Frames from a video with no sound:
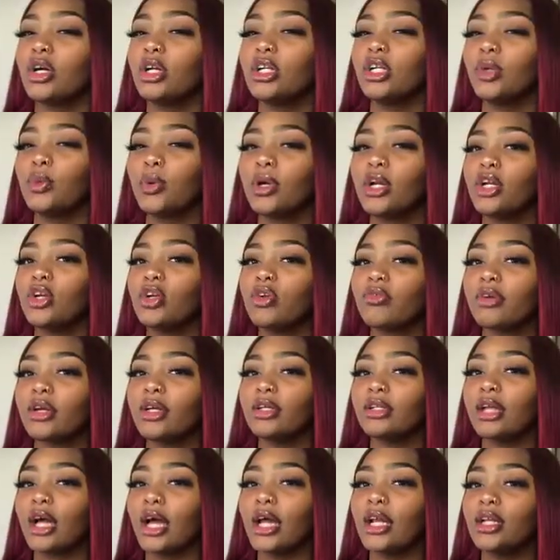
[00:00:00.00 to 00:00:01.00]
one in North
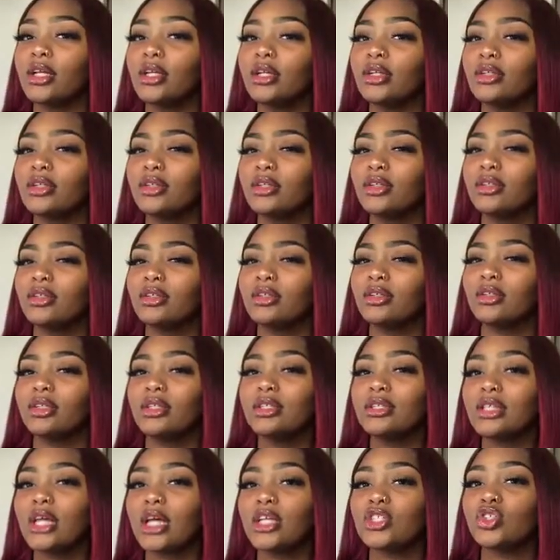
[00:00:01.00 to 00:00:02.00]
Carolina,
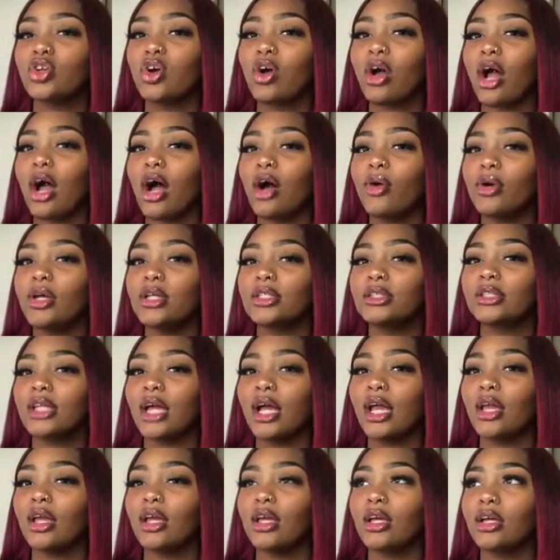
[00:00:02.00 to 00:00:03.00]
it's not Shaw Howard, it's
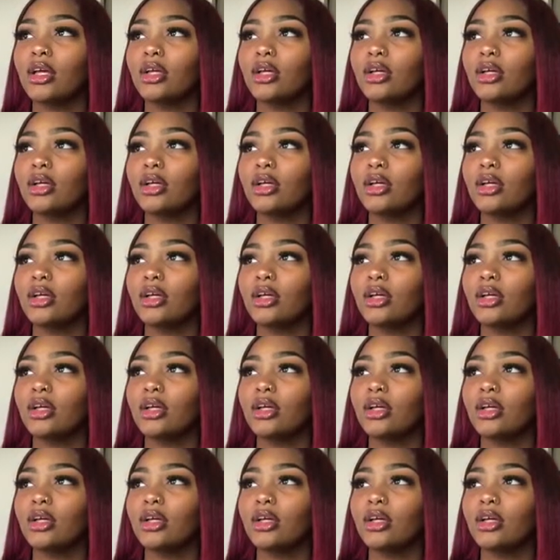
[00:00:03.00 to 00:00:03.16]
like,